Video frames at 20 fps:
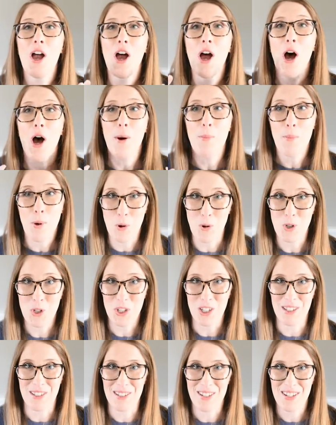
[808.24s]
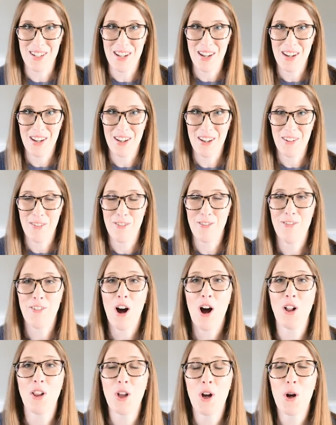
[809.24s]
emotions,
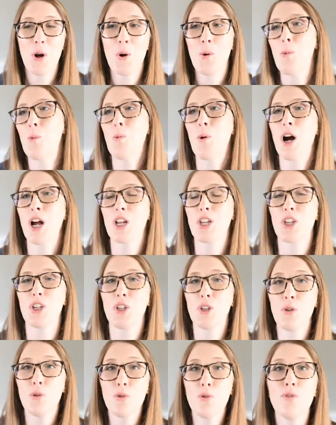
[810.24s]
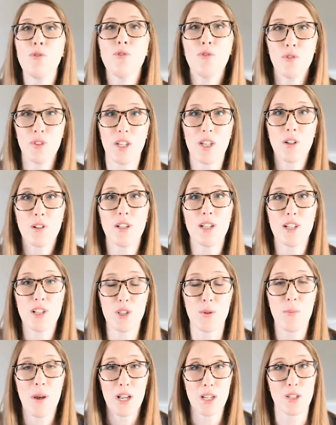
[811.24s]
follow what you feel
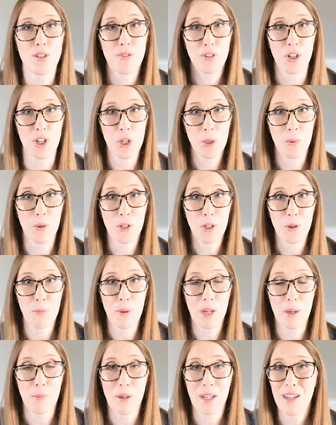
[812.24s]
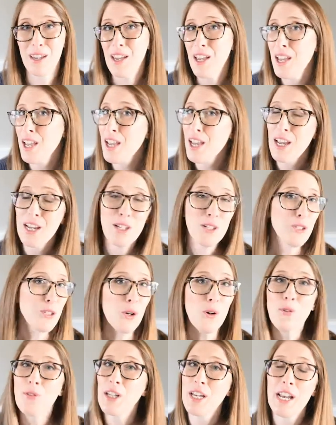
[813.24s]
is best for you and your baby, and
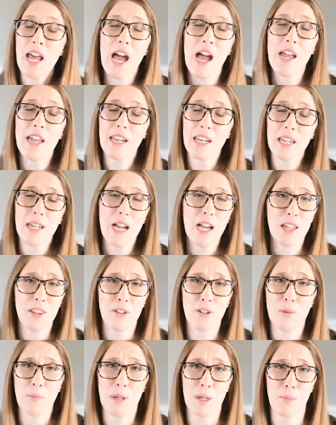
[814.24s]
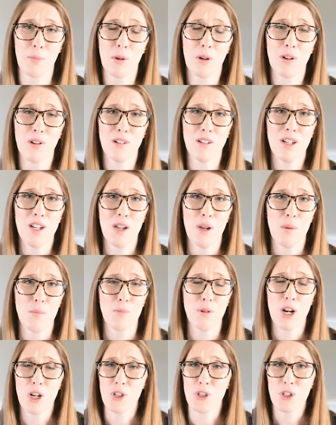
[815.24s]
don't let any other people
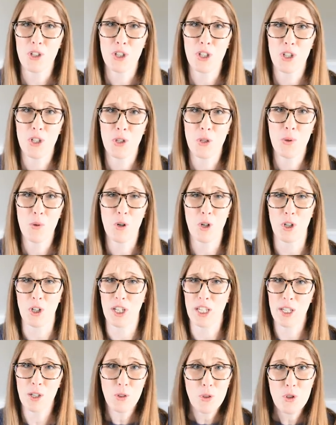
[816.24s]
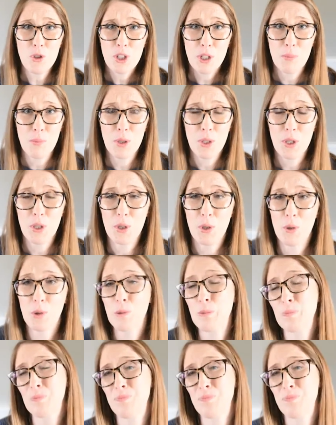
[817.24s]
pressure you or guilt trip you